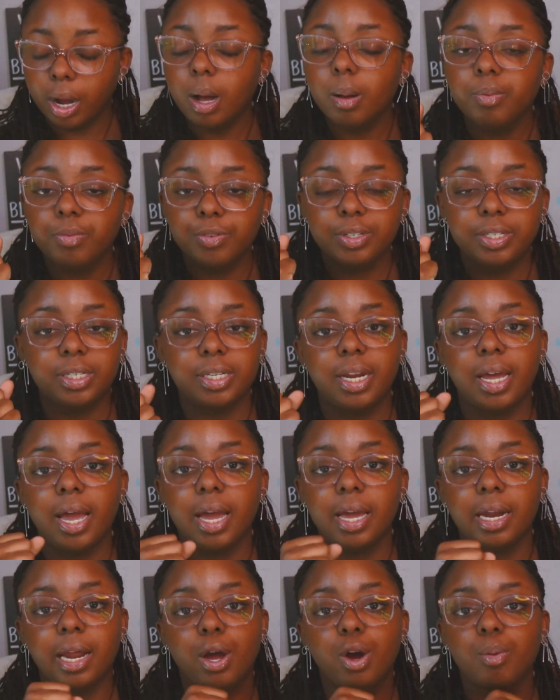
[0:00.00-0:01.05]
helpful
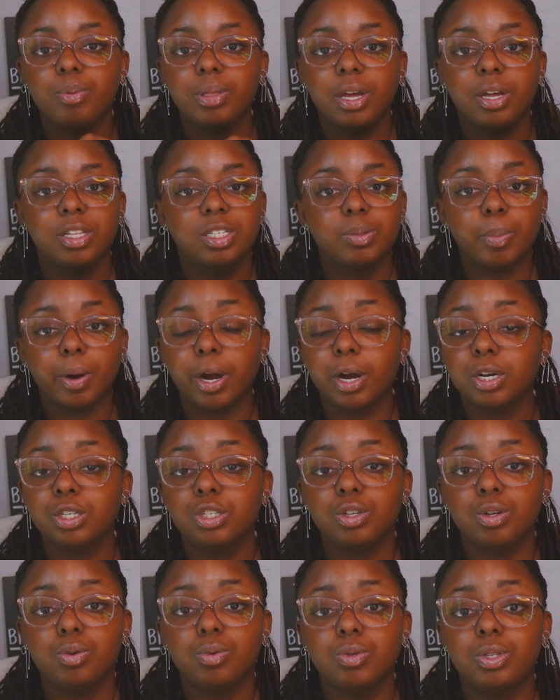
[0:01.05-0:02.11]
today, and I hope they inspired
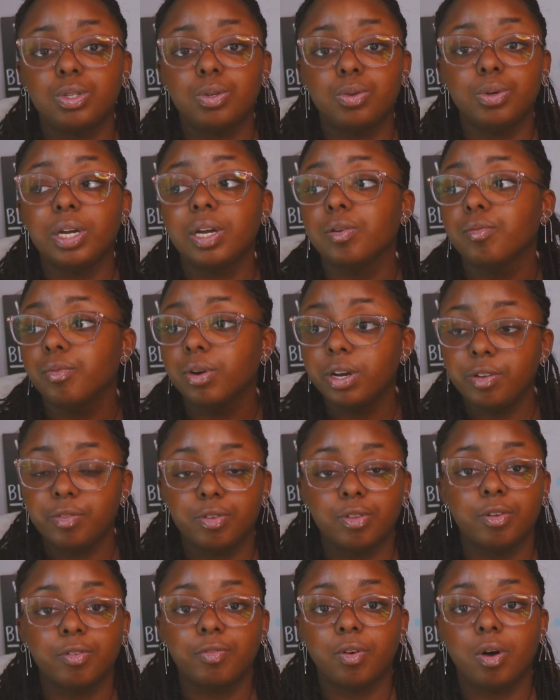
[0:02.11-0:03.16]
you to get ready
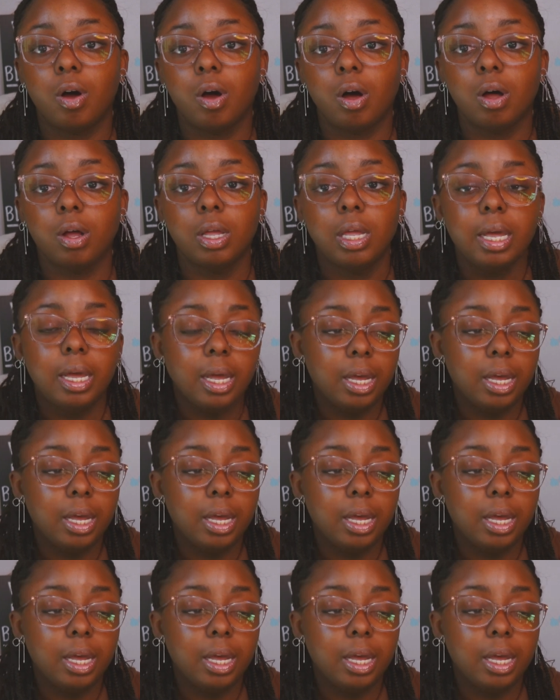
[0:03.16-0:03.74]
for the fall.